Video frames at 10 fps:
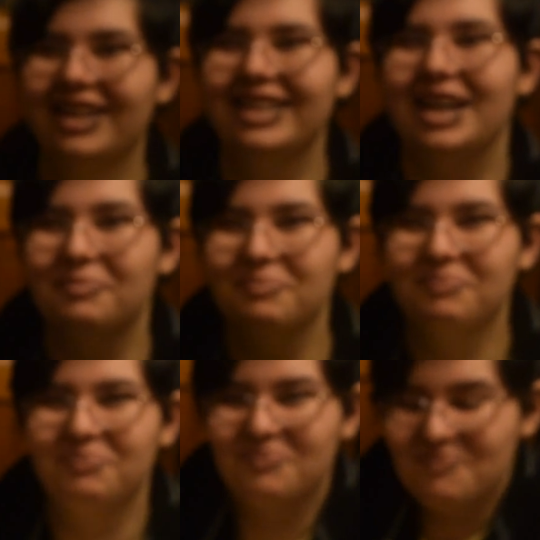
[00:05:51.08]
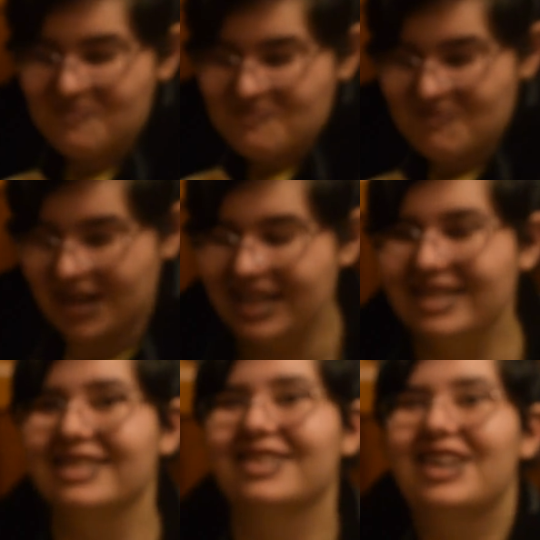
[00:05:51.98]
Yep. My
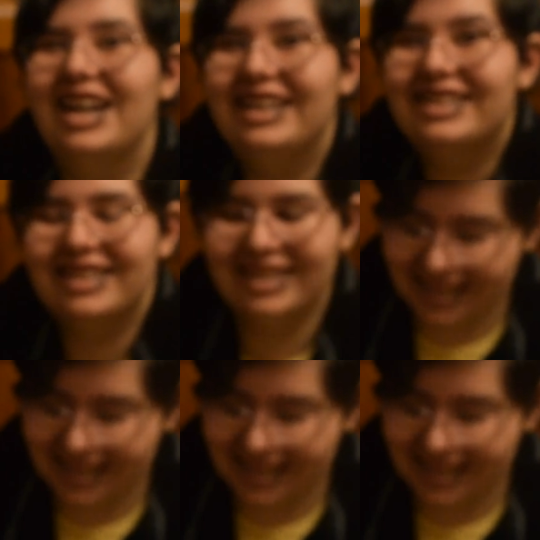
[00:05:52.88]
nieces are great.